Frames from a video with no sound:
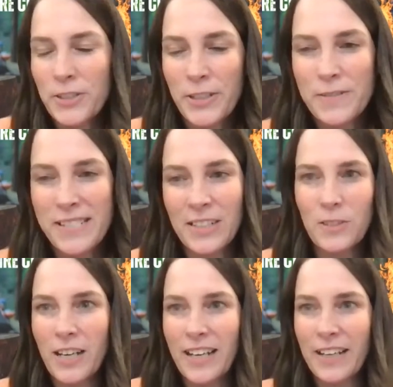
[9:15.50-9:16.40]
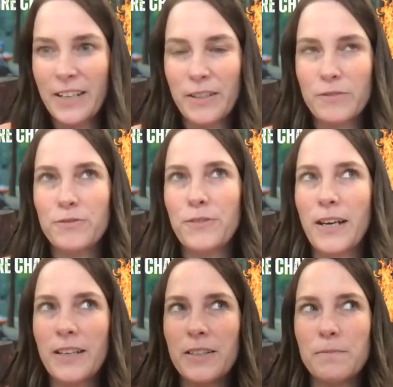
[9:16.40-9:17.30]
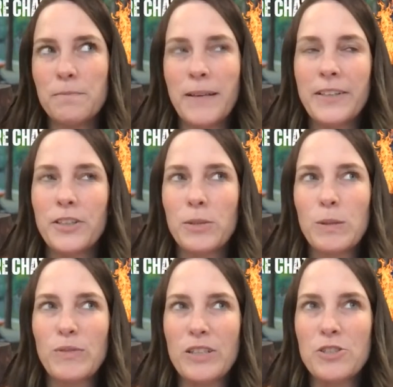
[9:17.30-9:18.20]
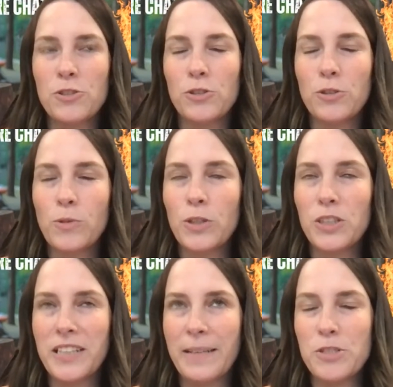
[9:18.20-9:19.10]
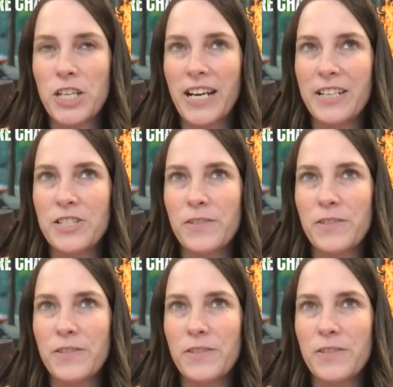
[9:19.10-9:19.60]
seen a lot of, in your professional world at MGH,